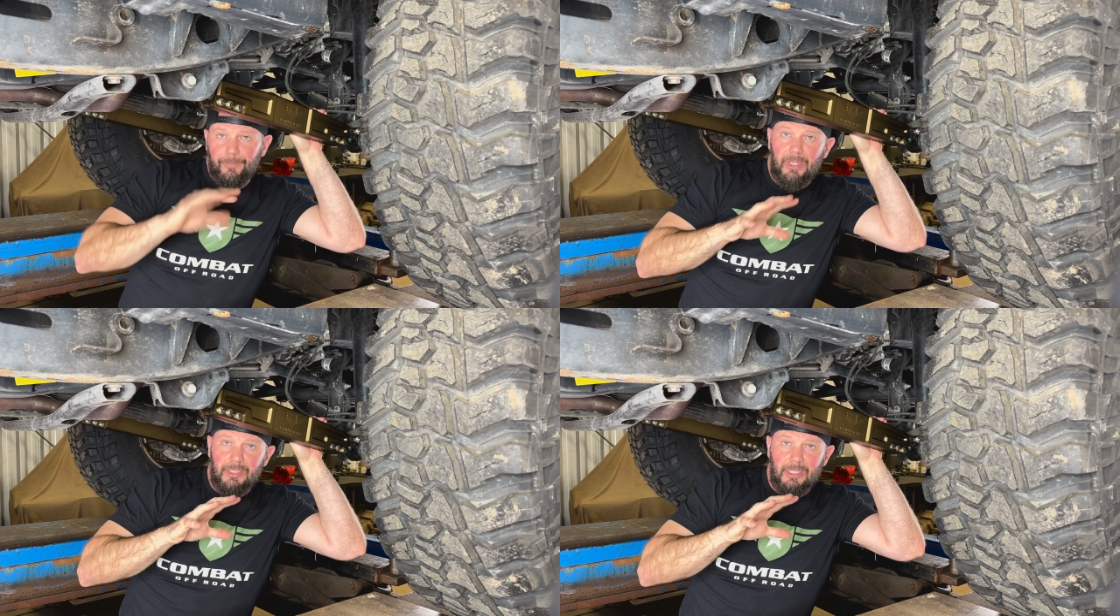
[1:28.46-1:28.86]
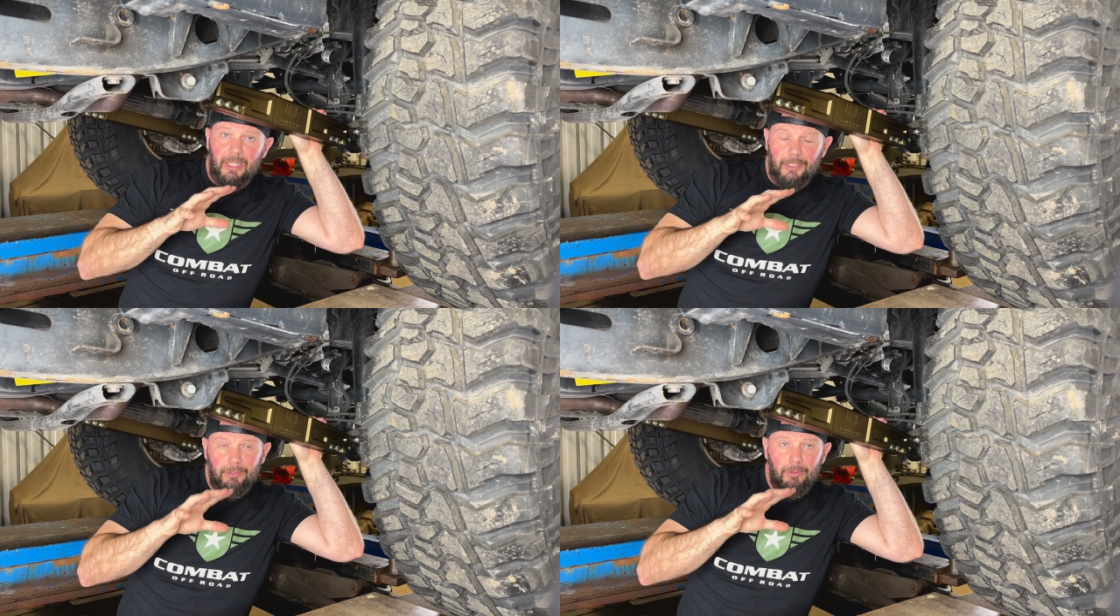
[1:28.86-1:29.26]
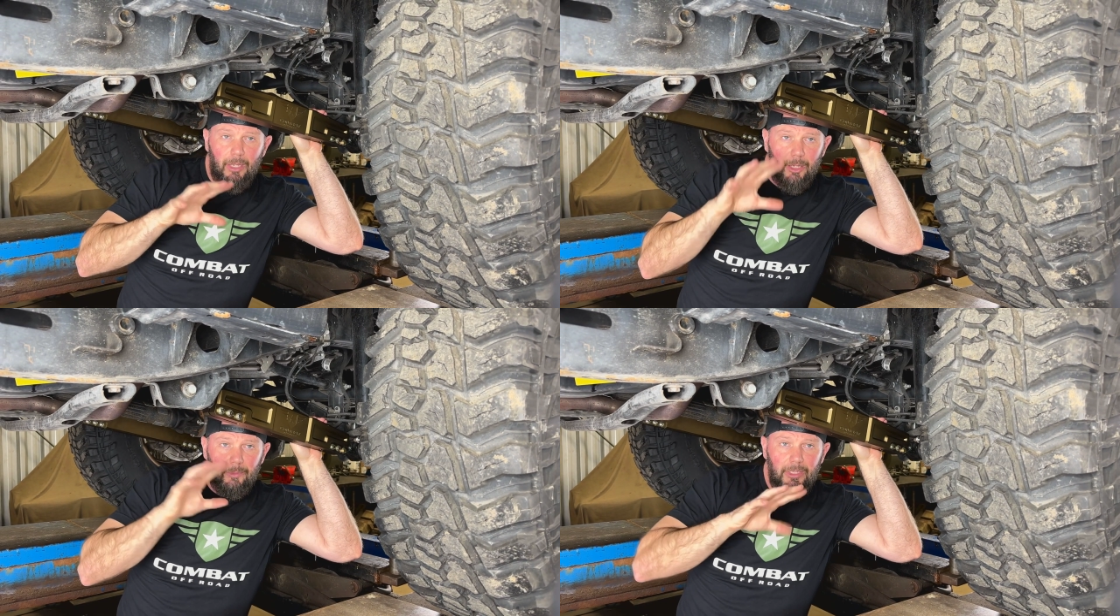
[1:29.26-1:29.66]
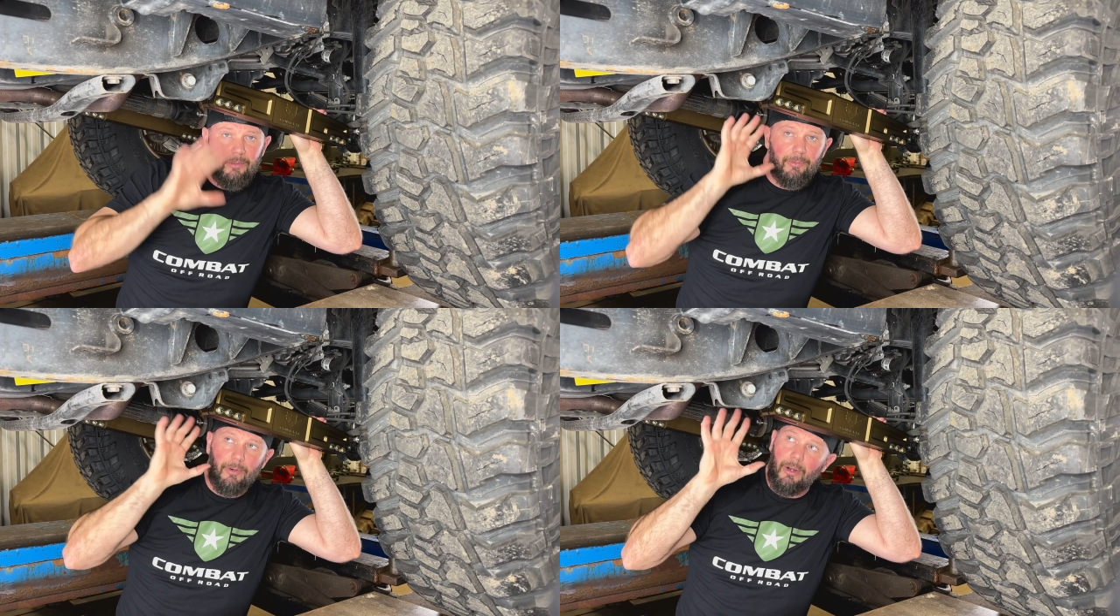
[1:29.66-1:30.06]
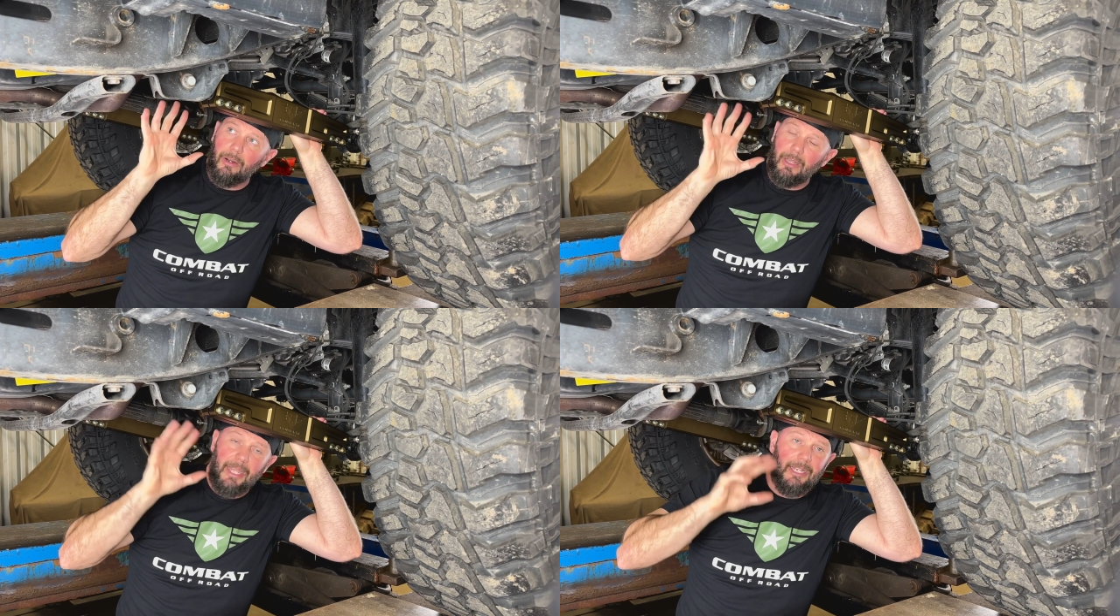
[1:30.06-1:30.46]
is a custom color we did for our
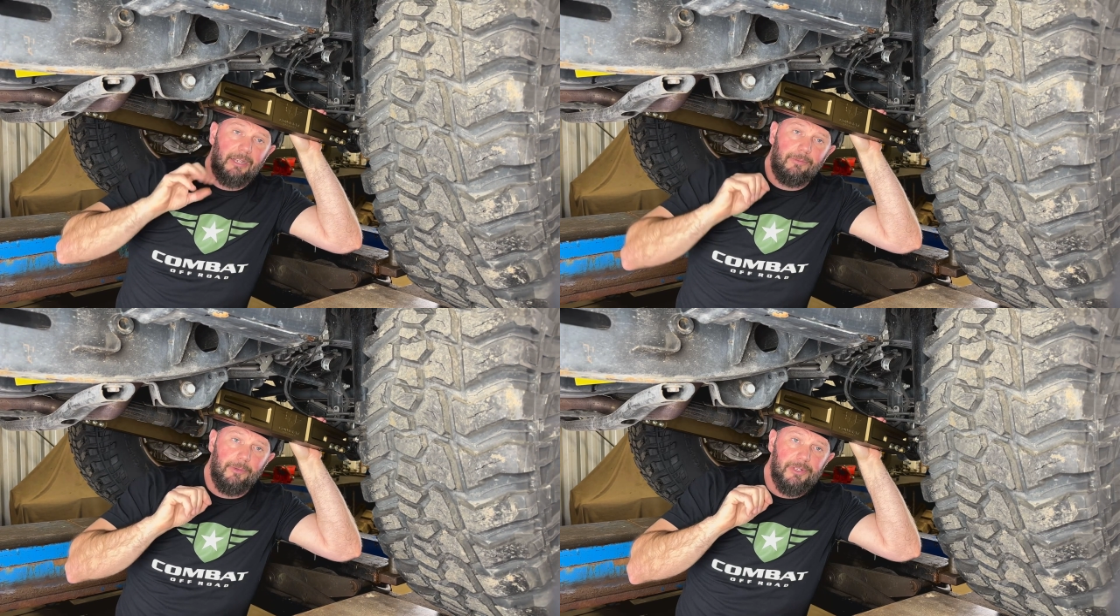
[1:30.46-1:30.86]
Gladiator for